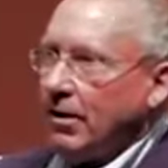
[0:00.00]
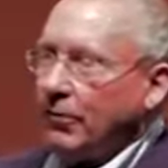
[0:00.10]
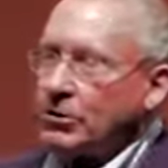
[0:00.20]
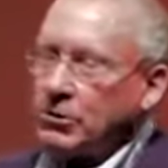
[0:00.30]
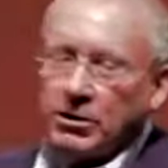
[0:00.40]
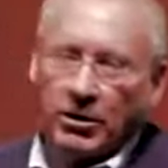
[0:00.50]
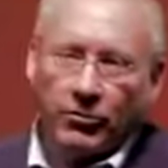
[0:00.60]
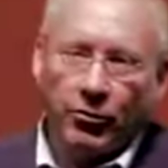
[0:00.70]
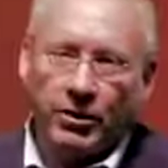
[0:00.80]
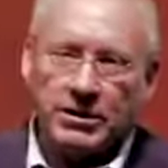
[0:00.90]
1
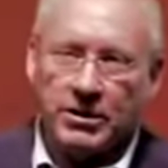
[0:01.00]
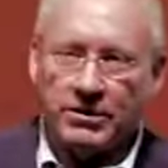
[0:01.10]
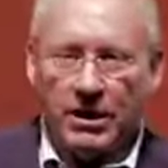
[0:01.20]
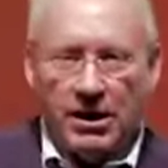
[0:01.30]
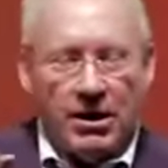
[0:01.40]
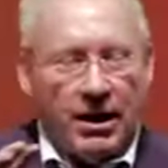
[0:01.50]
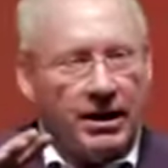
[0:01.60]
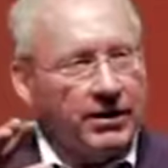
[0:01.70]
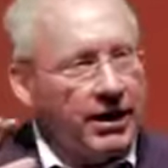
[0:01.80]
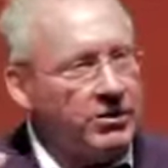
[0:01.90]
Corinthians 4, he says,
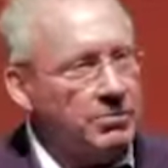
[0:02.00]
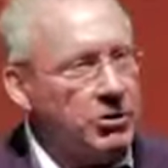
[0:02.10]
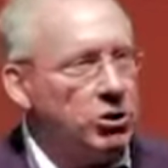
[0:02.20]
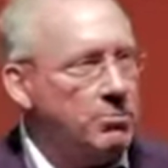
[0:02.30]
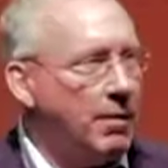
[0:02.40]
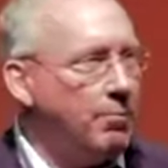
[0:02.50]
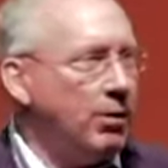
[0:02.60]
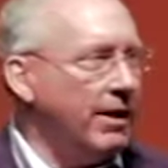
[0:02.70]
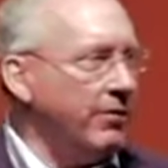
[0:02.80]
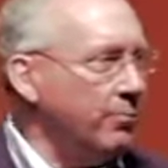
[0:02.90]
I submit to you my
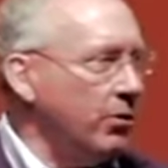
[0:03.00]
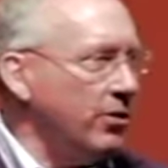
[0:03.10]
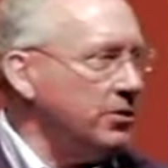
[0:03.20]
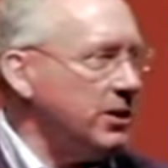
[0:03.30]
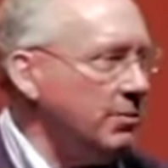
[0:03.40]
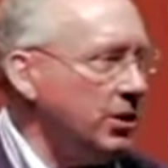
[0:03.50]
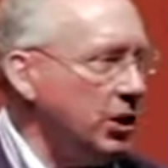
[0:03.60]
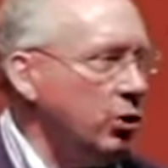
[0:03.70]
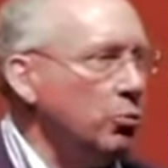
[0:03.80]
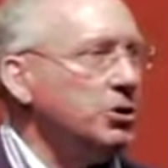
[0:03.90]
beloved brother
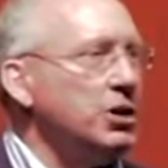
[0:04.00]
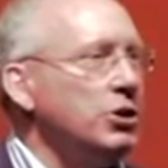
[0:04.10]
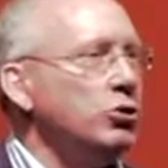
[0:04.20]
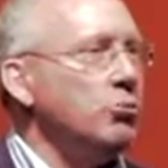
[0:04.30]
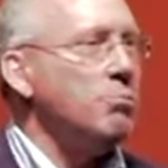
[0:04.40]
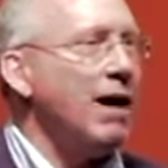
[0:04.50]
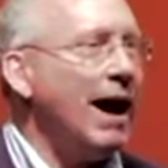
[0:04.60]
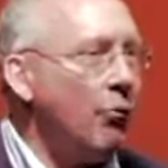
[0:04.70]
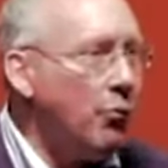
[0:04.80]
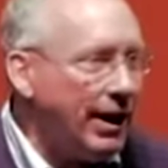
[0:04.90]
Timothy, who will teach you
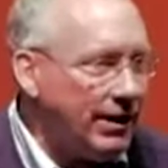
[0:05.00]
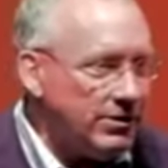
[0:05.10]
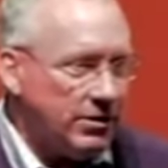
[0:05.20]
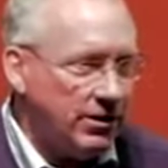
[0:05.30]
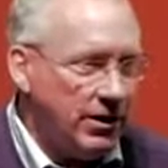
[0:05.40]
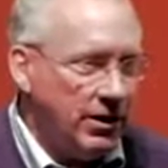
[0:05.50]
my ways,